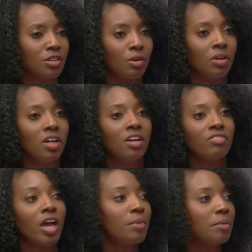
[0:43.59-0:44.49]
So
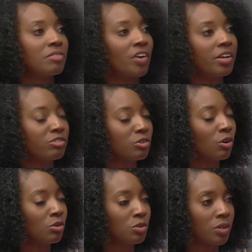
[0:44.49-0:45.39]
that might be a financial
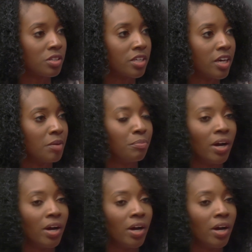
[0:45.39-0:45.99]
goal you want to set.